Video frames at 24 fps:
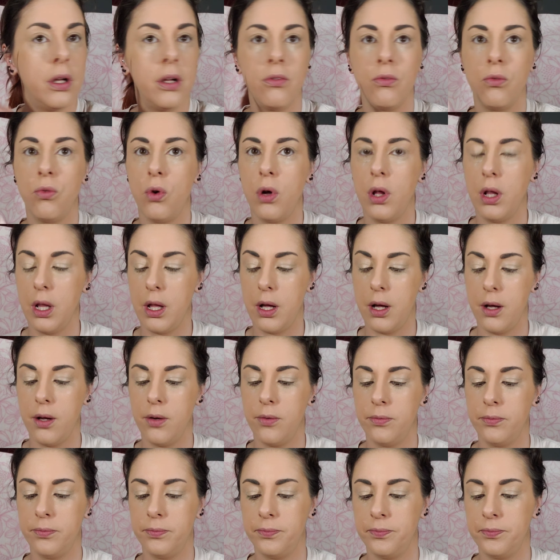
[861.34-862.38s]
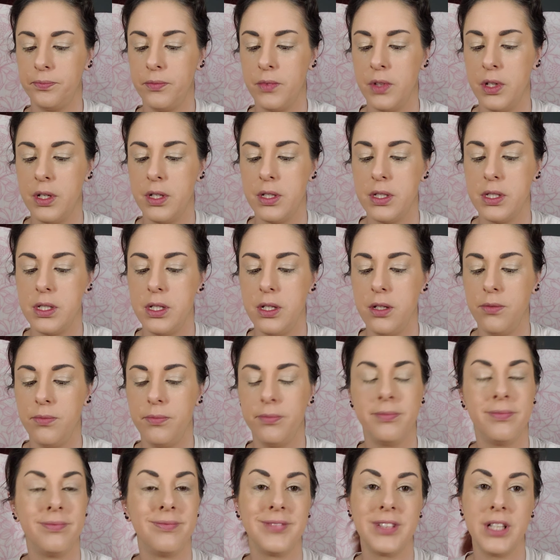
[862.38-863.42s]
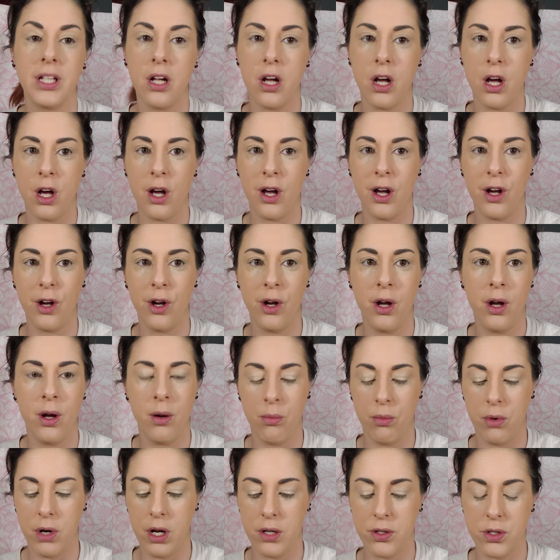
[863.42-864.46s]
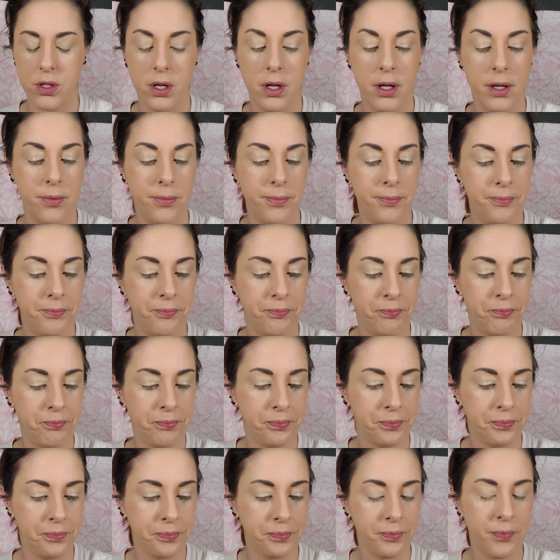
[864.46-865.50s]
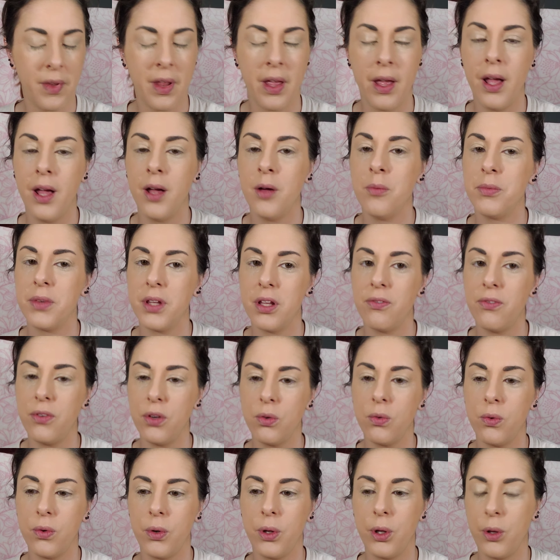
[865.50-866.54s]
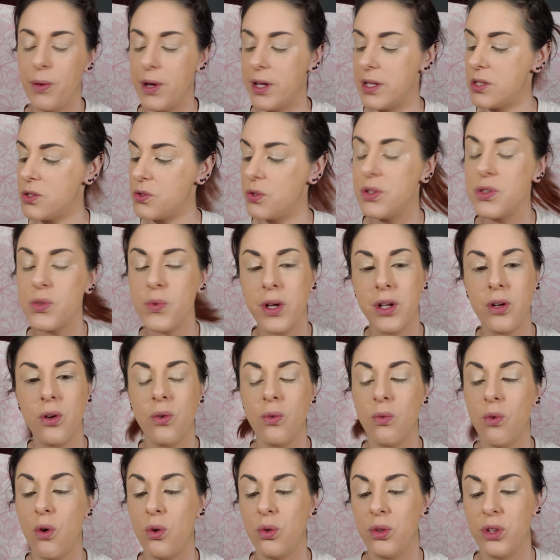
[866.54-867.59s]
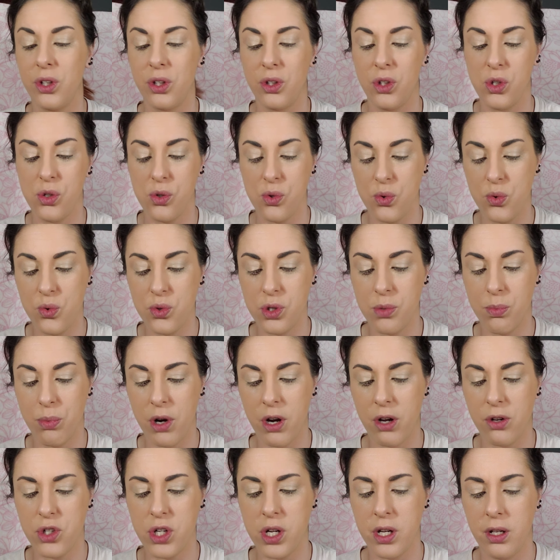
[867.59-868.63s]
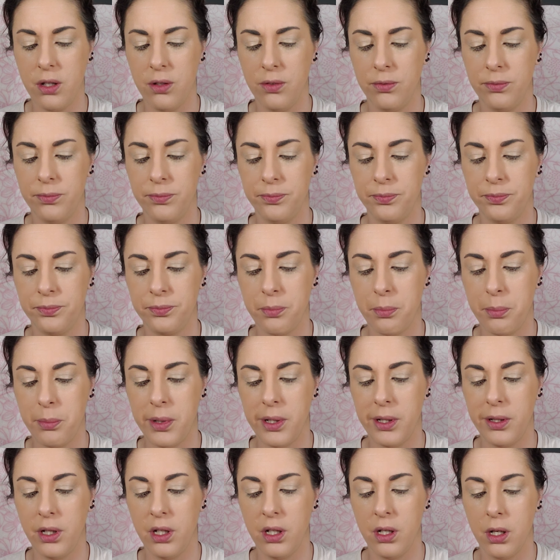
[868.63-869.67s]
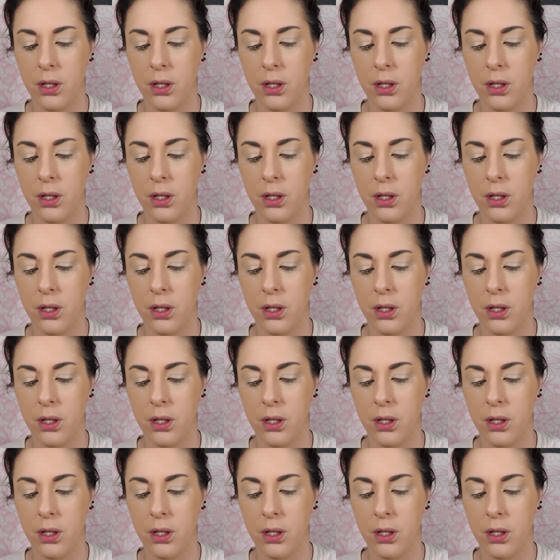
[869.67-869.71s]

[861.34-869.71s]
And voila. See? Ta-da! Brows are done. They feel really wet, so that's why I don't hardly use the brow gel, but